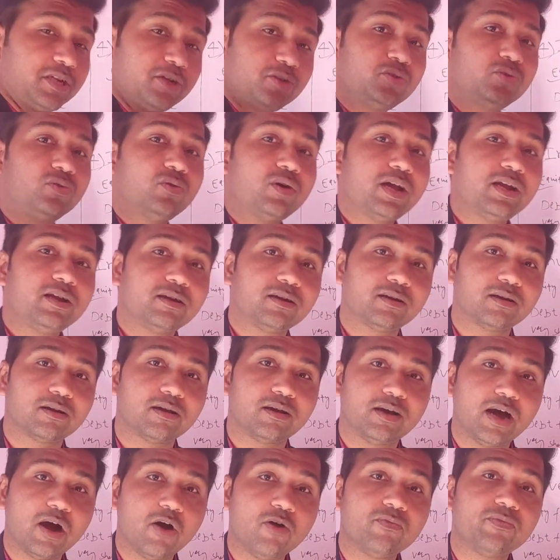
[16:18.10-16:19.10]
ratio and
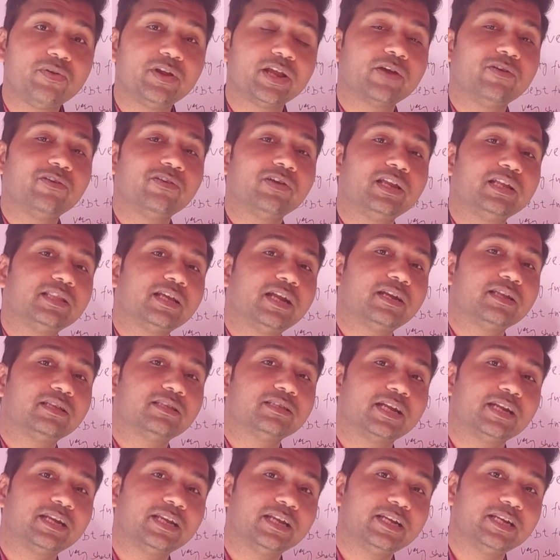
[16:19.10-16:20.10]
how frequently that
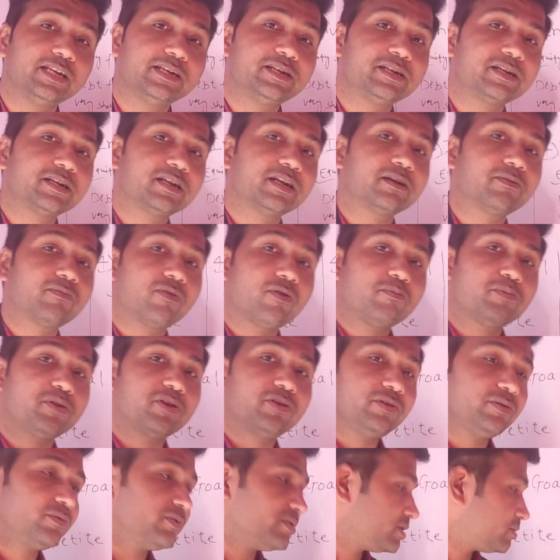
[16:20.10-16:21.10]
is getting deducted from
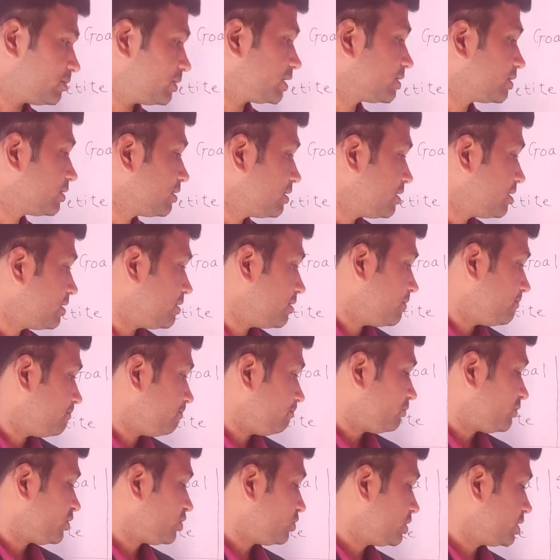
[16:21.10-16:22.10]
your investment.
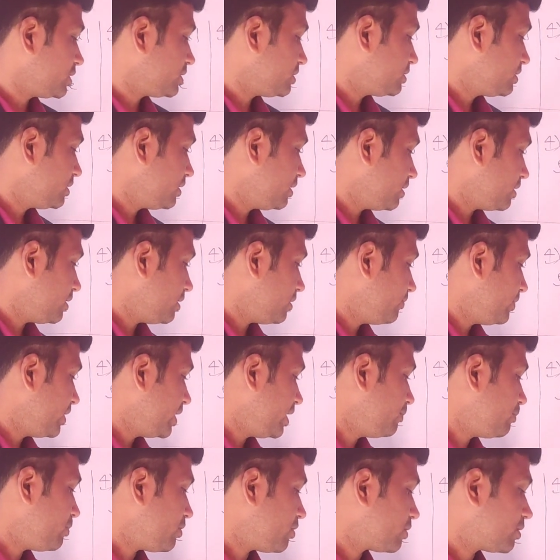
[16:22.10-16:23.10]
So this is the
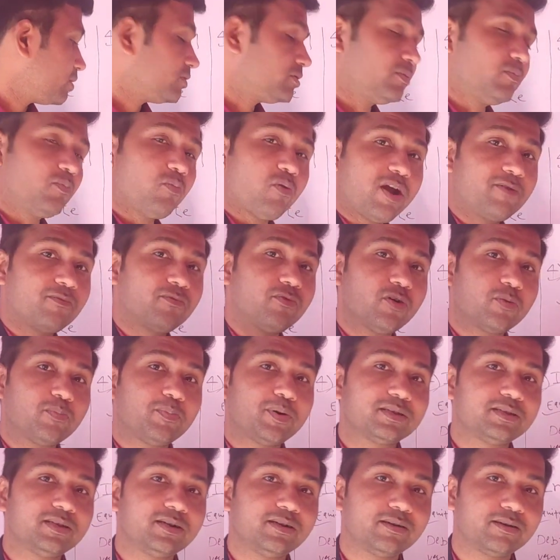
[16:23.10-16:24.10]
very important. So
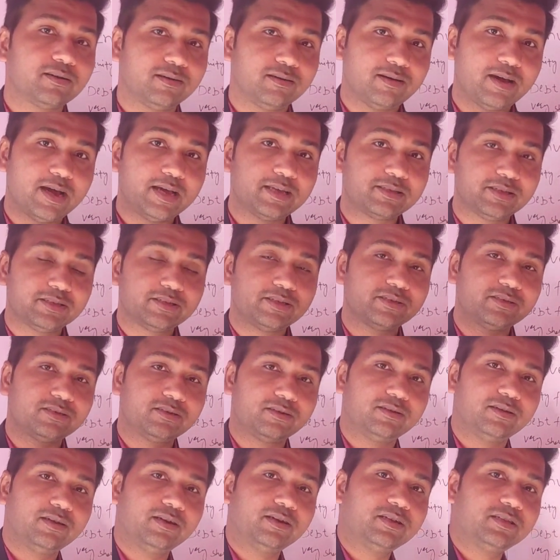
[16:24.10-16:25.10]
0.4%, I suggest
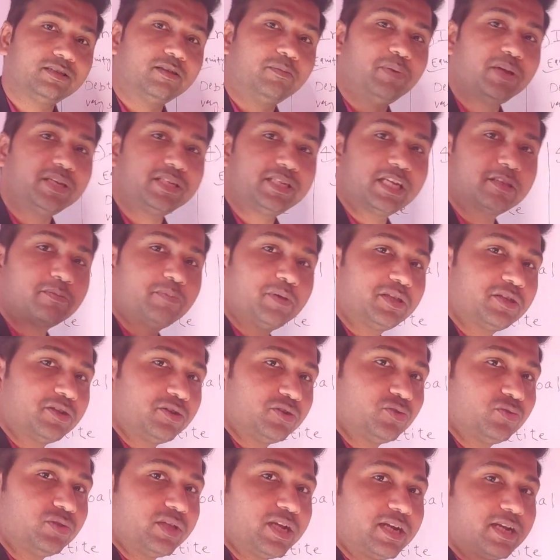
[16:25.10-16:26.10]
it is the best expense
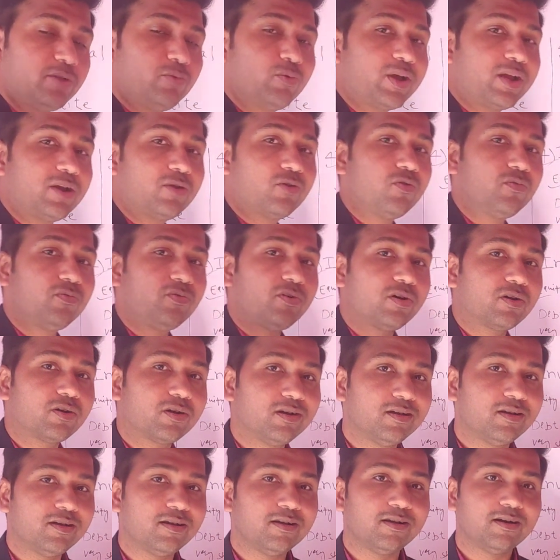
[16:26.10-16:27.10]
ratio that you can go
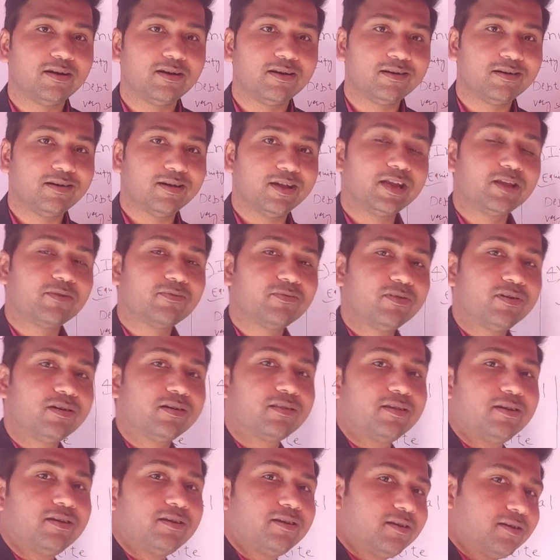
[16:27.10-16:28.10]
for any
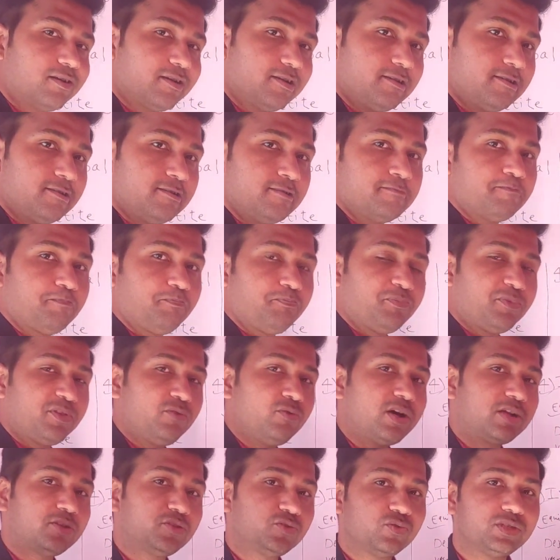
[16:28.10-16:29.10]
fund that
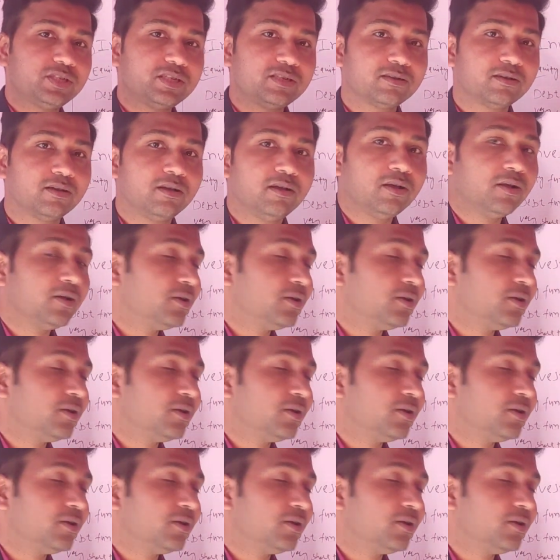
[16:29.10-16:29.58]
you are choosing.